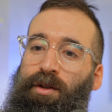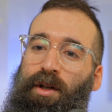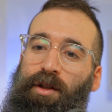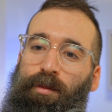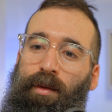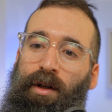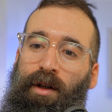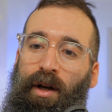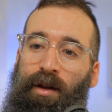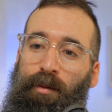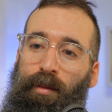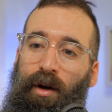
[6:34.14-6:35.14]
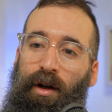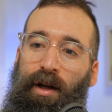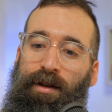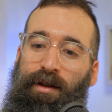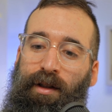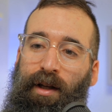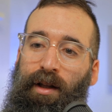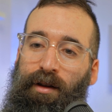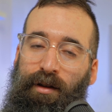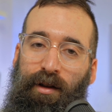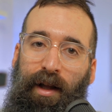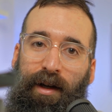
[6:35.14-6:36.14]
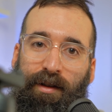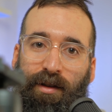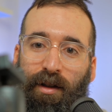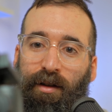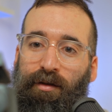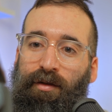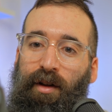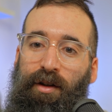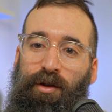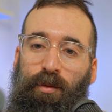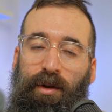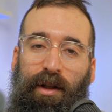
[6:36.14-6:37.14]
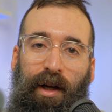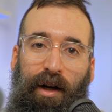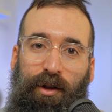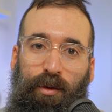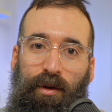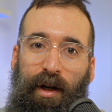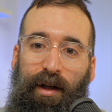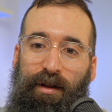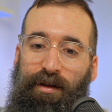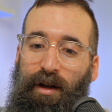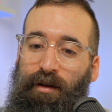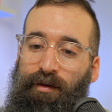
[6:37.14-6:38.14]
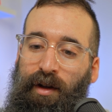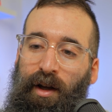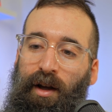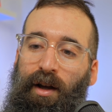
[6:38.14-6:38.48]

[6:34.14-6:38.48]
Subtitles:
adjustment on the ball head to get the leg sitting flush with the actual head itself.